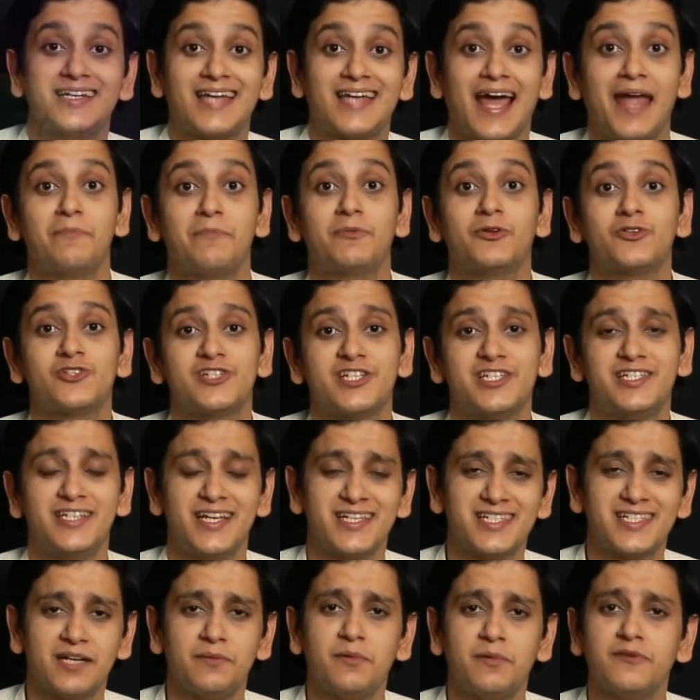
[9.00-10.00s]
Time to
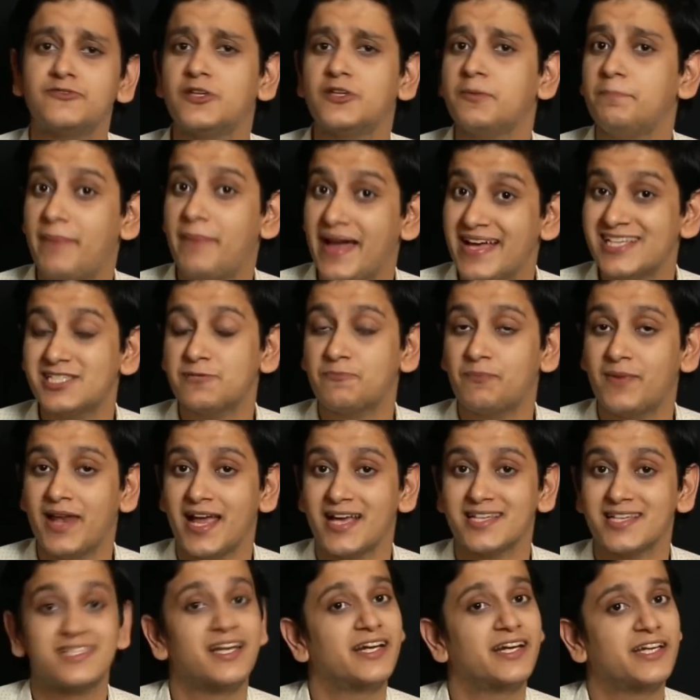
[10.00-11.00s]
suggest some of the best
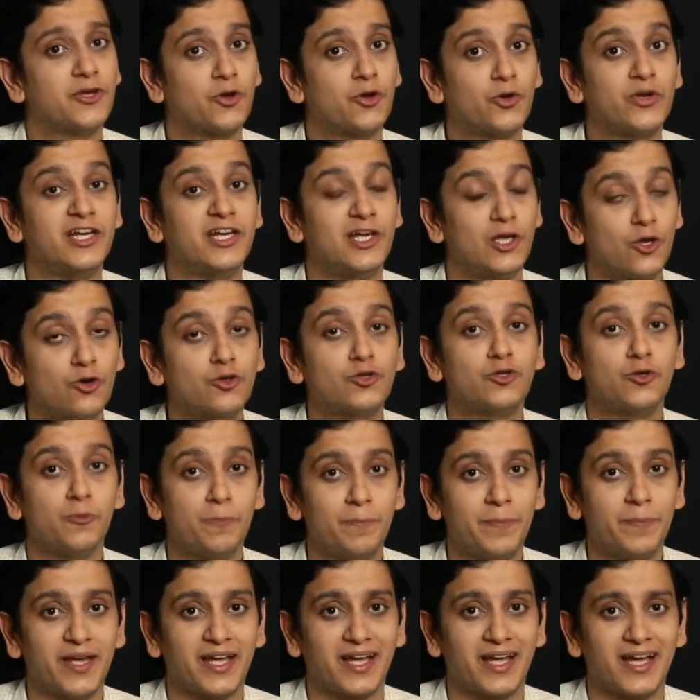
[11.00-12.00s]
players that you can look to
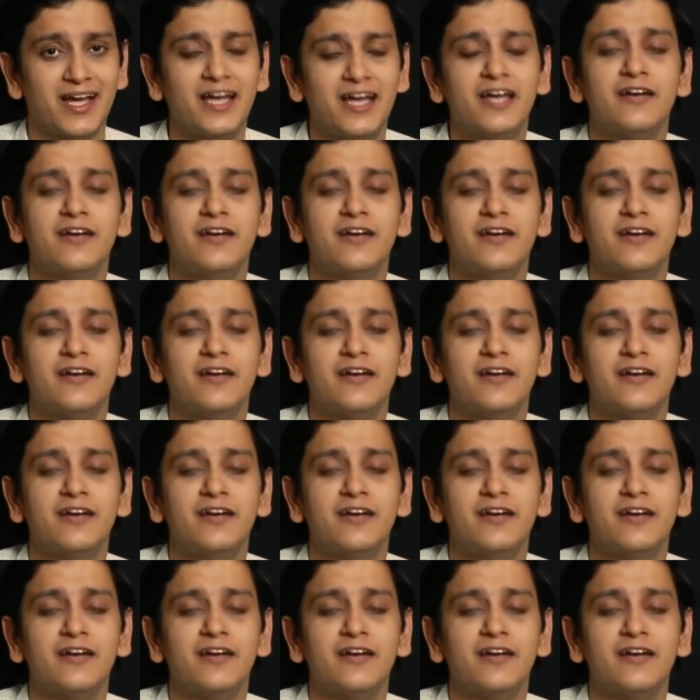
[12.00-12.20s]
pick